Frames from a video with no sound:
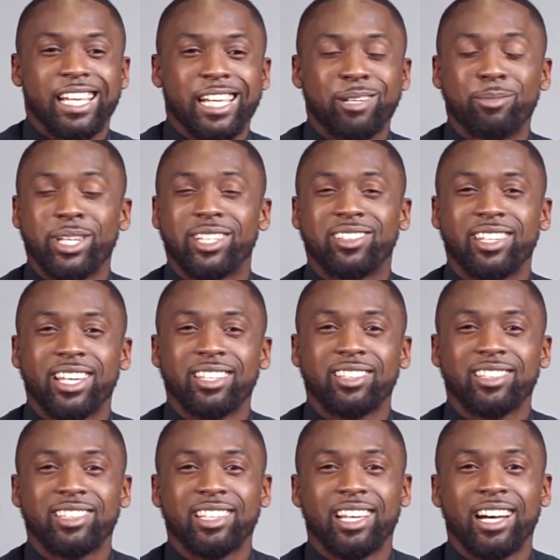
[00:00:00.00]
it made
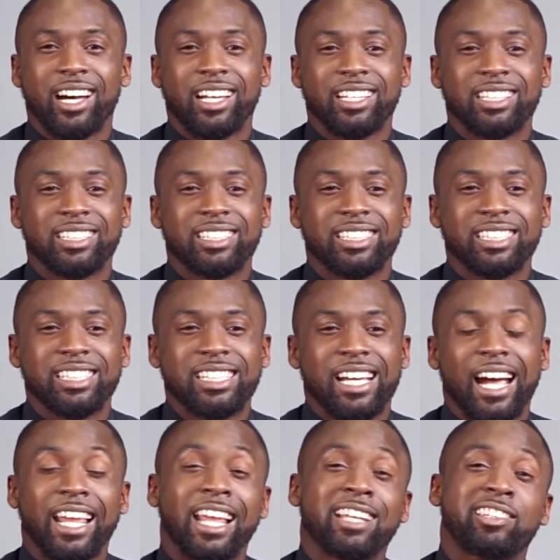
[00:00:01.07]
sense and
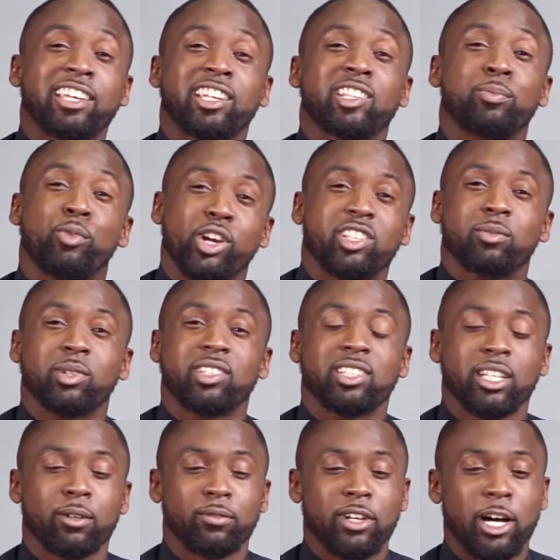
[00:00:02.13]
I like to express
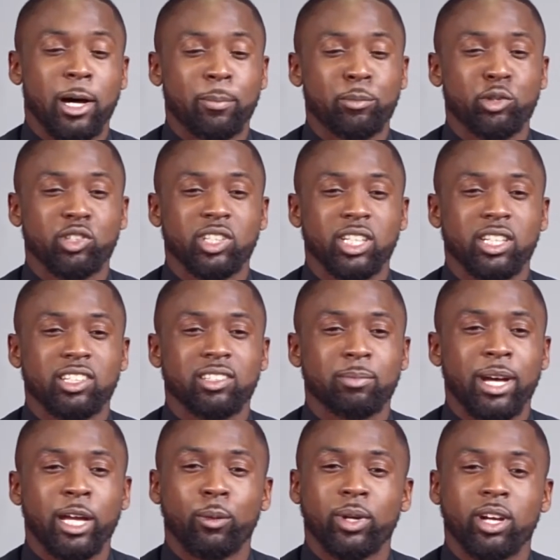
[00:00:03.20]
myself. Um, music is
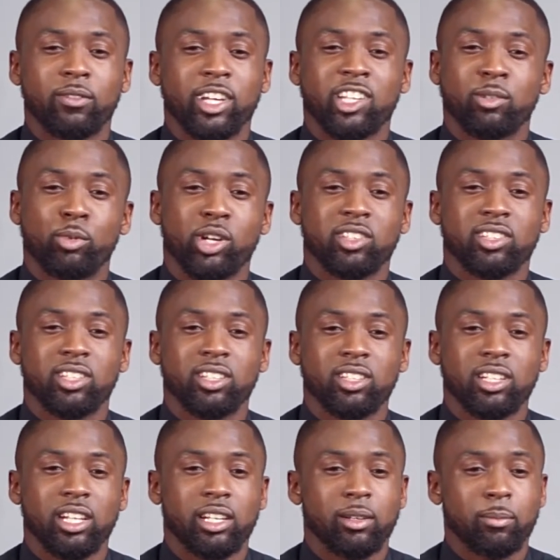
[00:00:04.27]
my way of expressing
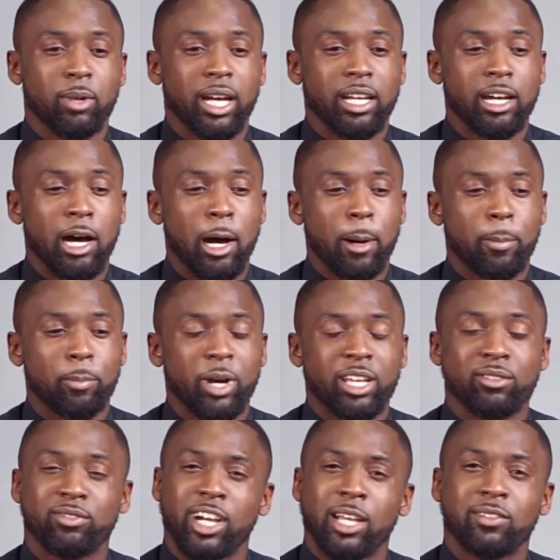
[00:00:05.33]
my um,
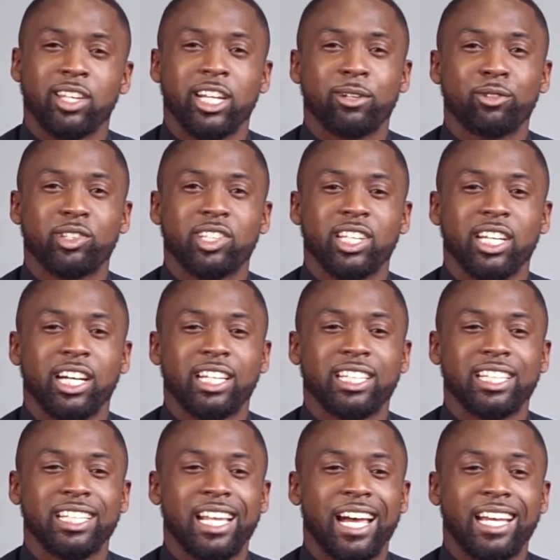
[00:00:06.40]
my vibes and everything
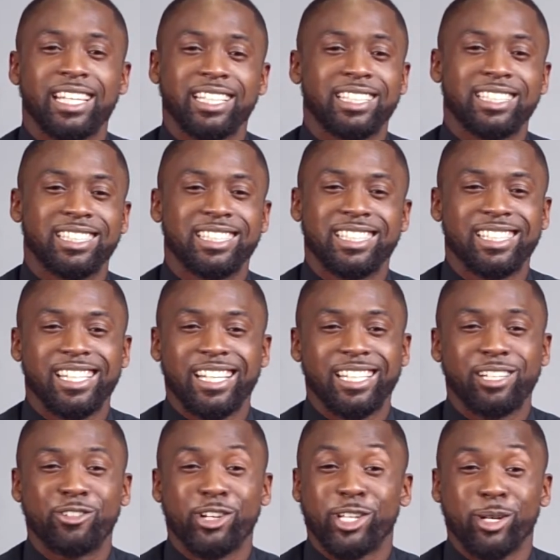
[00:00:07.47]
and I
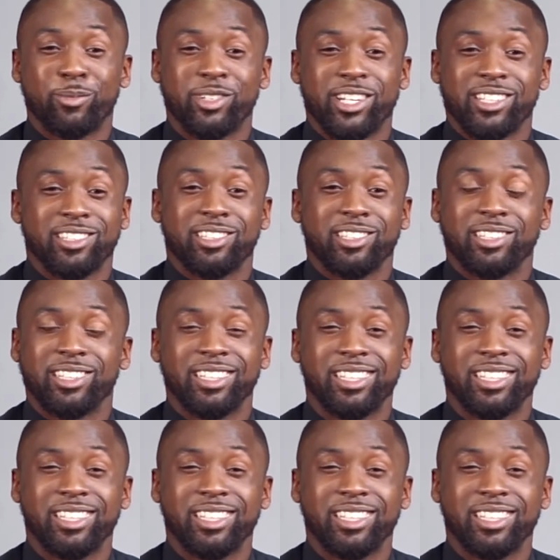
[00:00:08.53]
the rhythm just